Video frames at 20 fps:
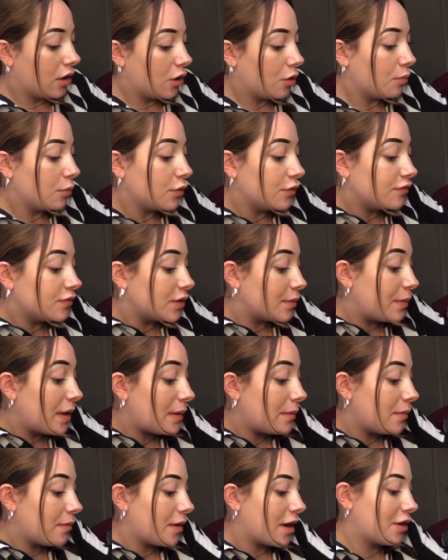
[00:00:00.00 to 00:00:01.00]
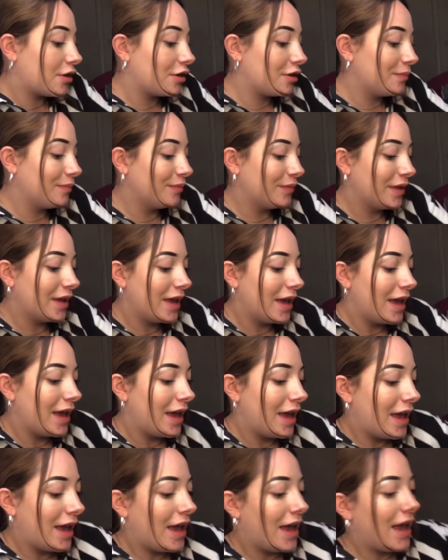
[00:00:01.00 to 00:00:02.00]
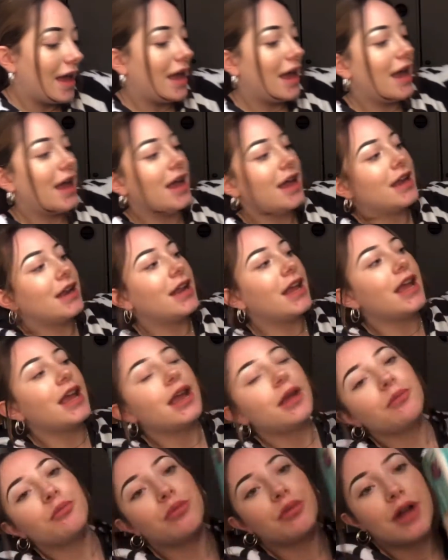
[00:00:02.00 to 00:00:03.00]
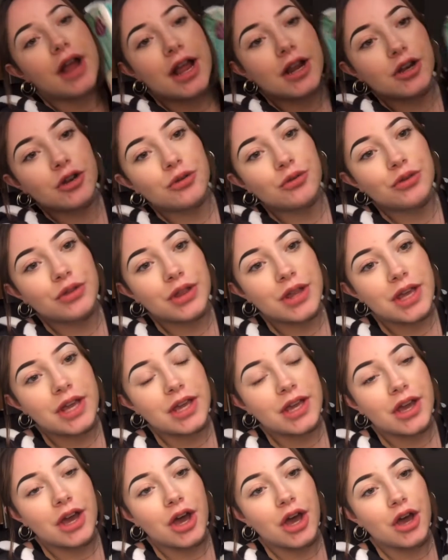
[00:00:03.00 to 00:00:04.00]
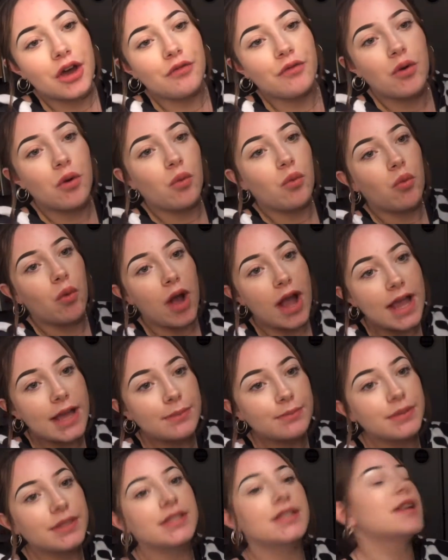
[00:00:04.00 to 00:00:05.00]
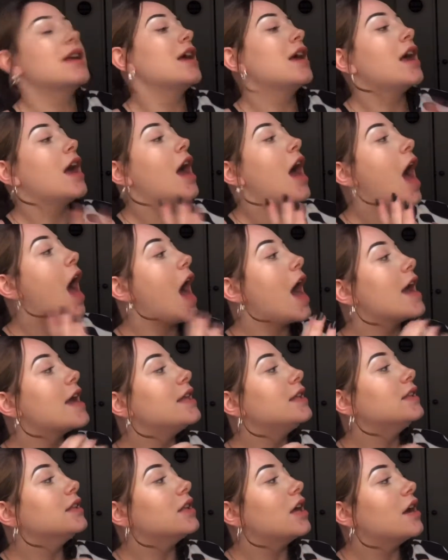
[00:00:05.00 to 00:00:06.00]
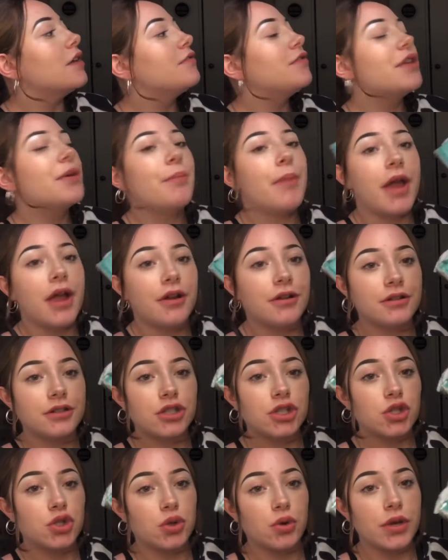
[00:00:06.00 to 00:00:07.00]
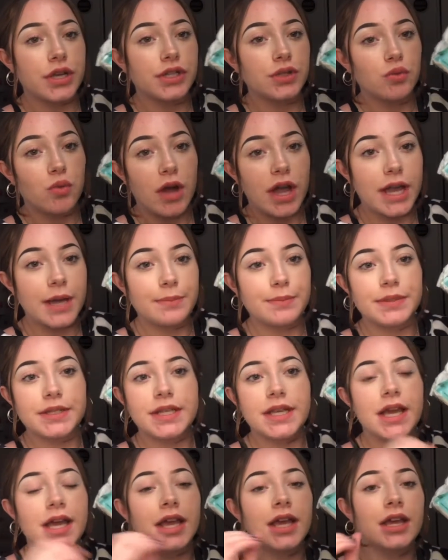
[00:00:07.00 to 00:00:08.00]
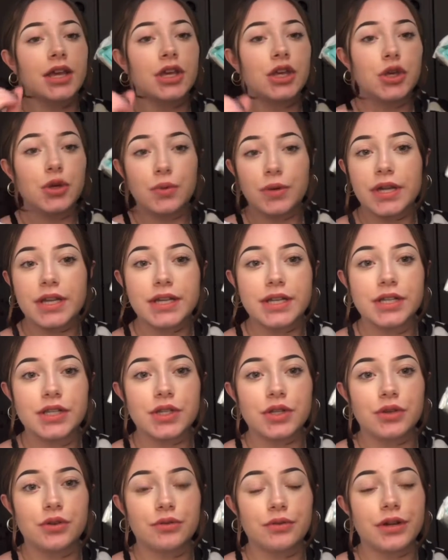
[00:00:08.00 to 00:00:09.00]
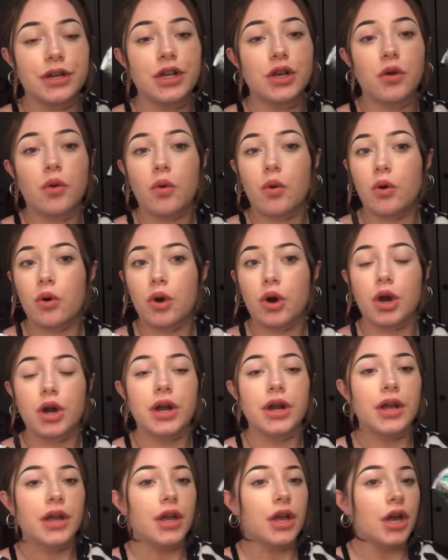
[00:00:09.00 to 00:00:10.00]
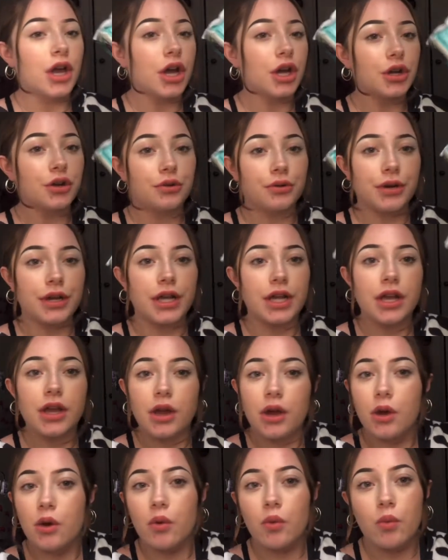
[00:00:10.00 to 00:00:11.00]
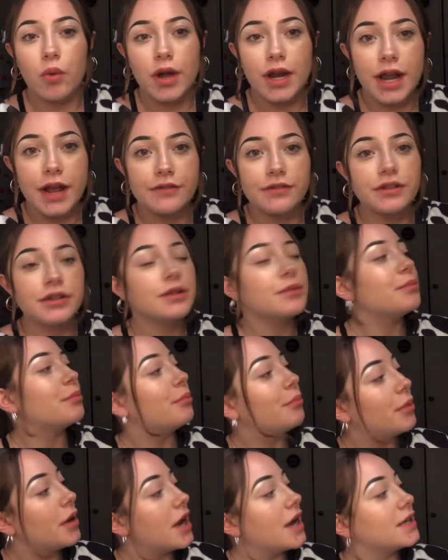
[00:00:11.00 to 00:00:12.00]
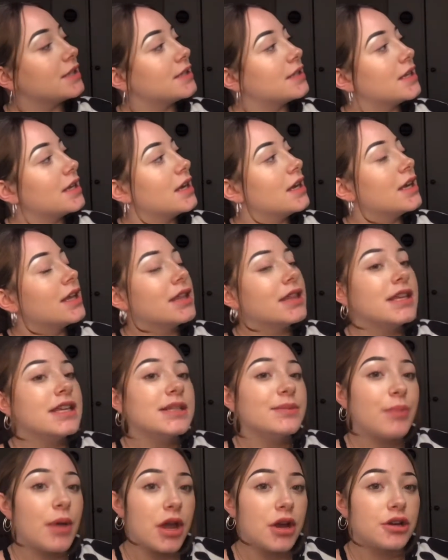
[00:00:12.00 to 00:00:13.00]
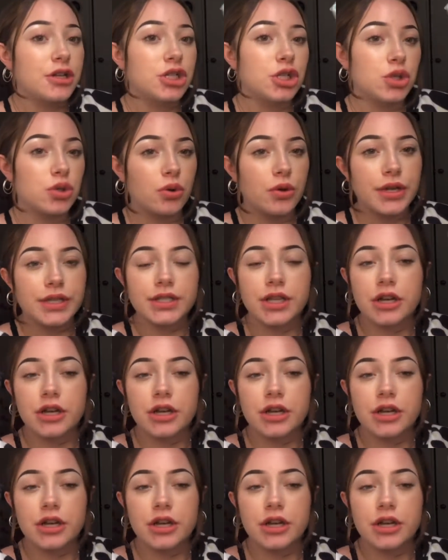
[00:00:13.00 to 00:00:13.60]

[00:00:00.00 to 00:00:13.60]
moved to baby powder and a brand new thing of wipes I love the parents choice wipes you can disagree or agree whatever but these parent choice